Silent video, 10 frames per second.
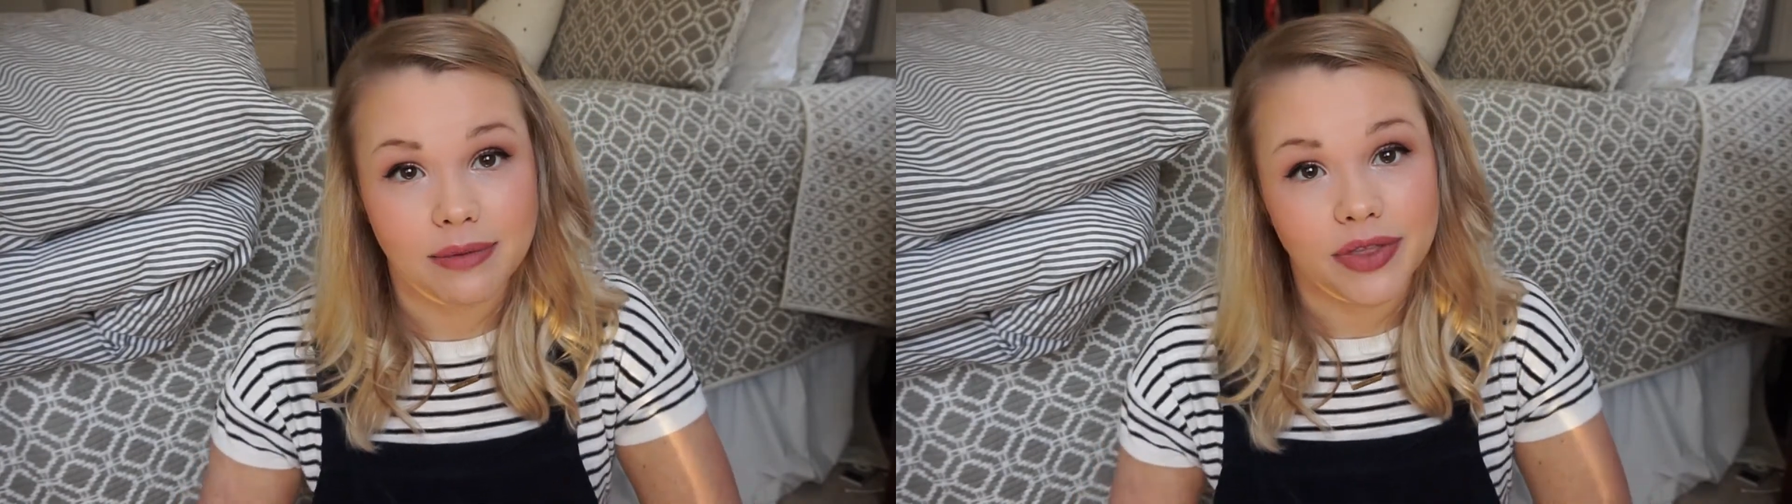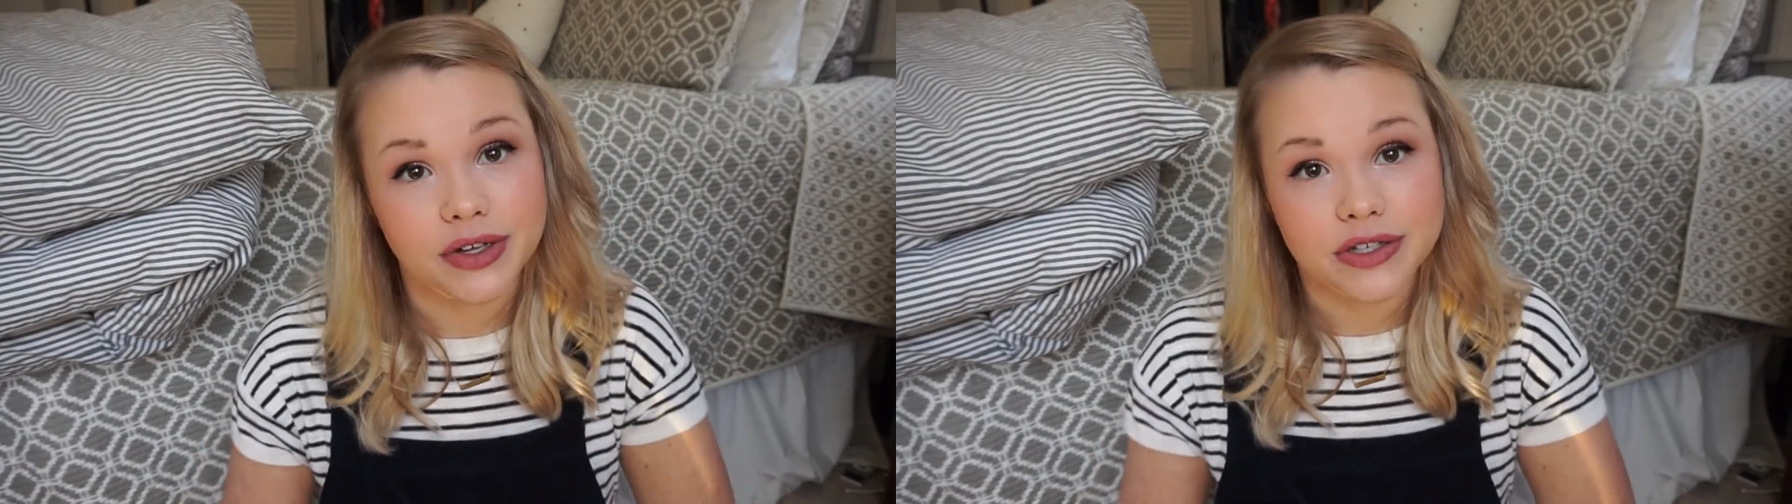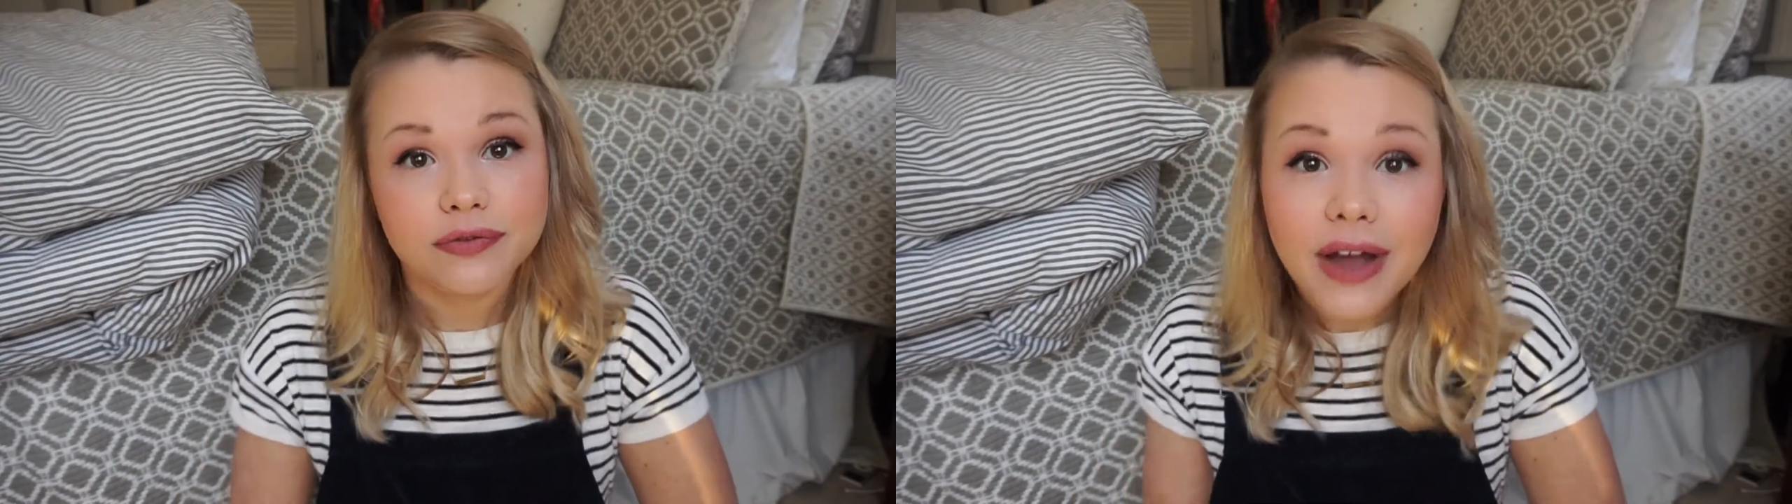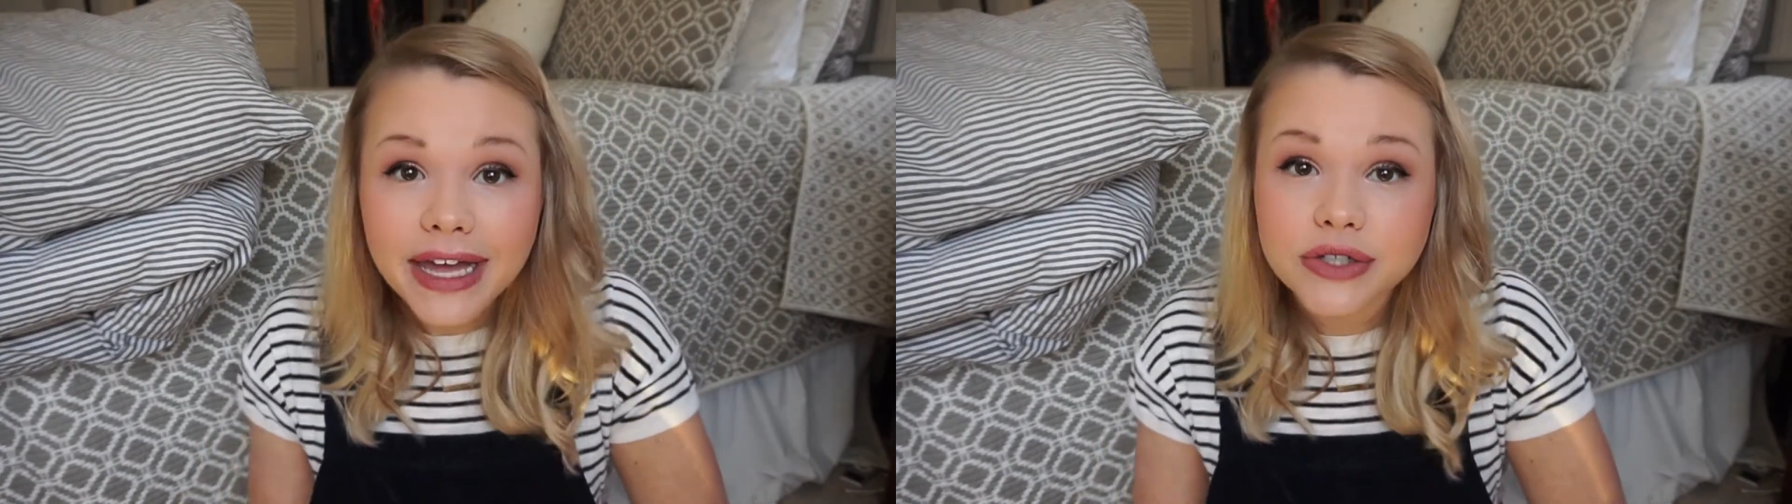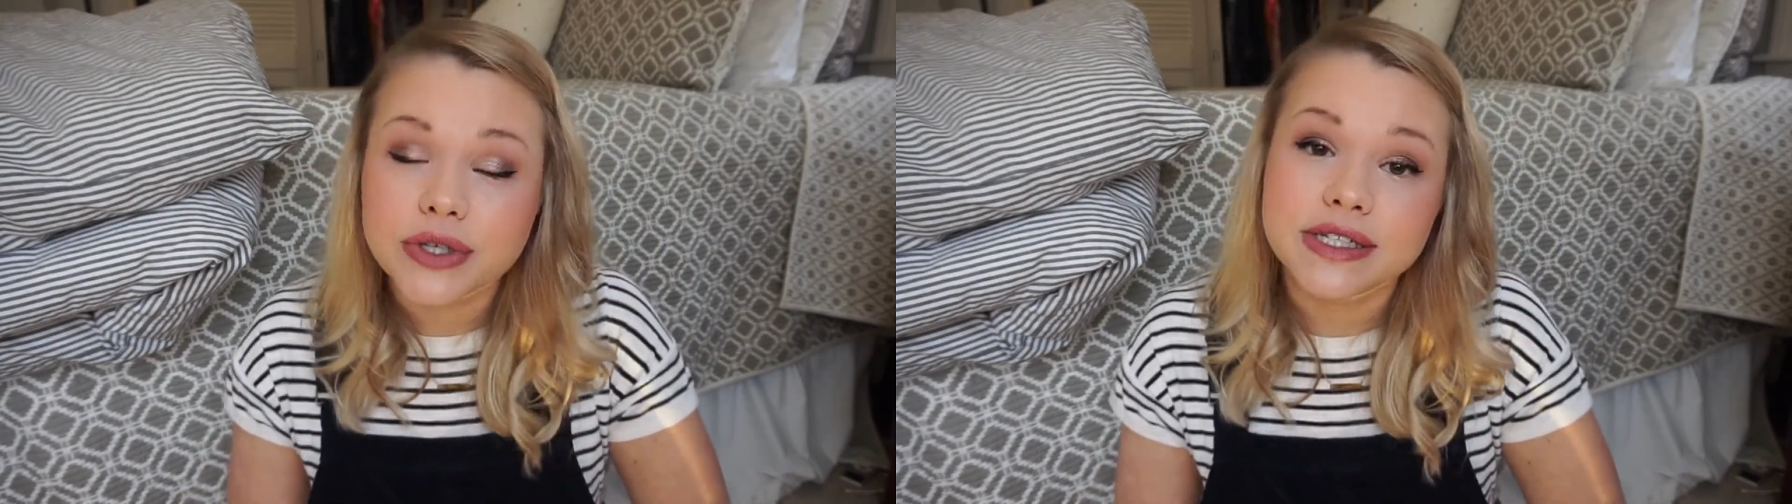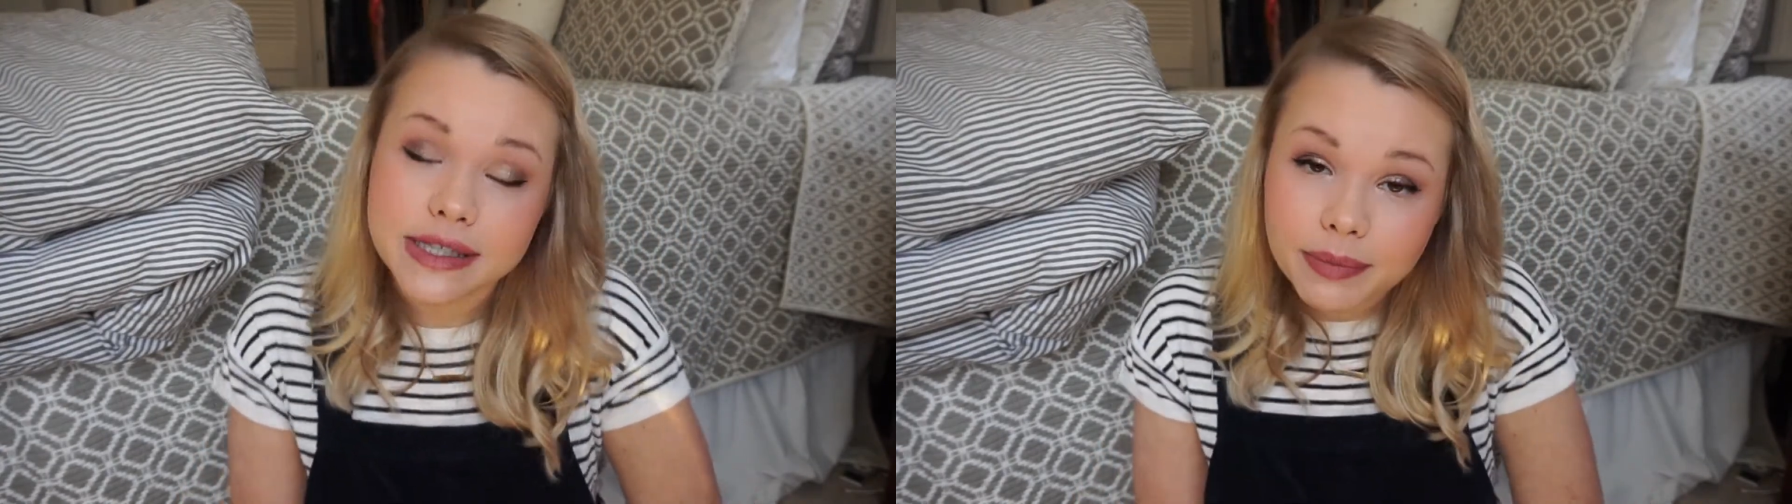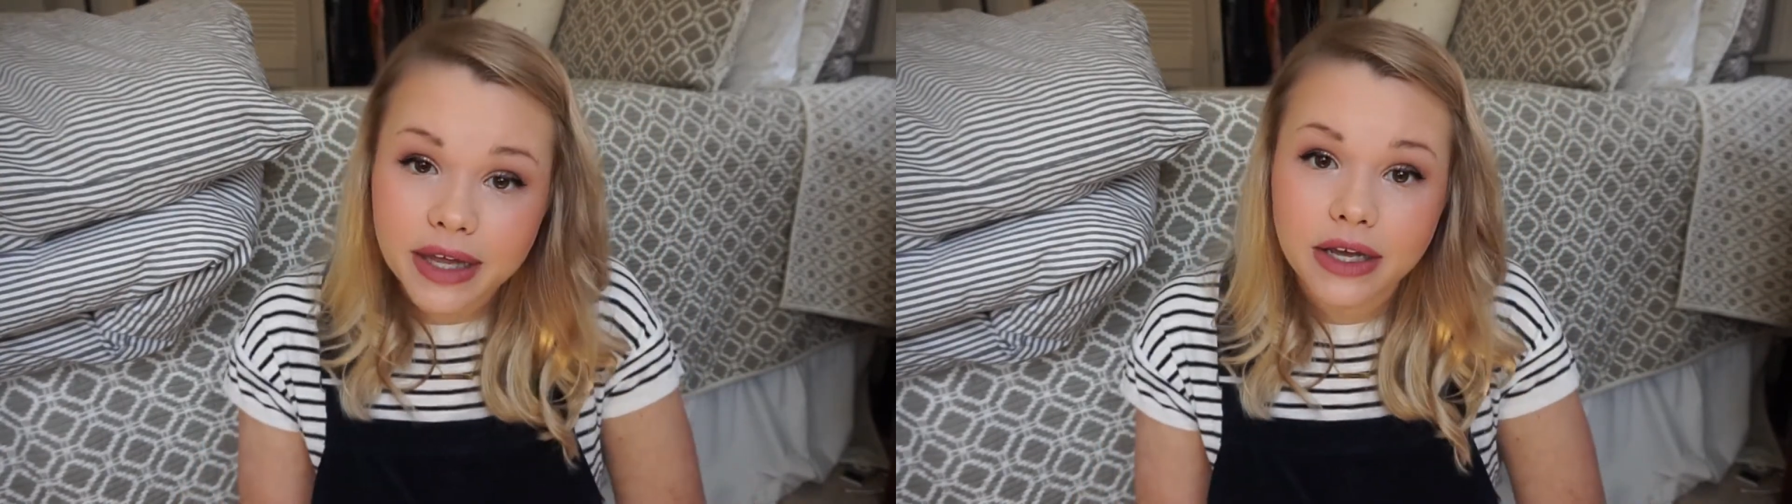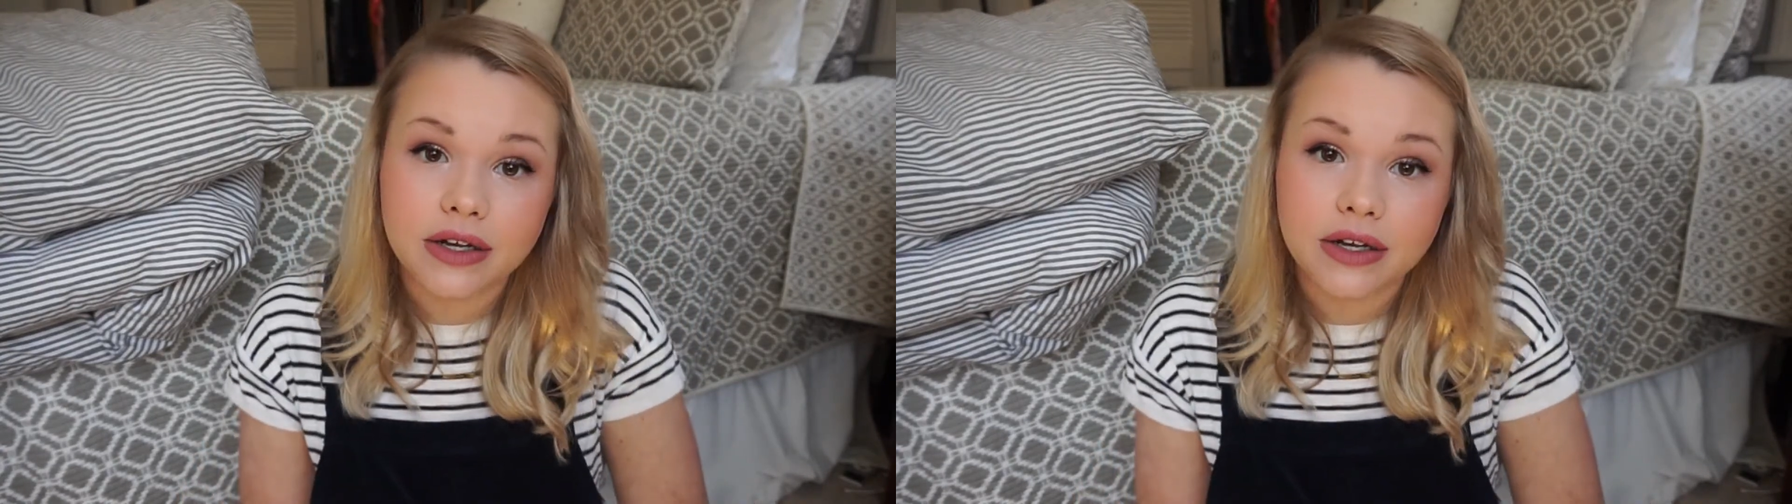whether it's a friend or a sibling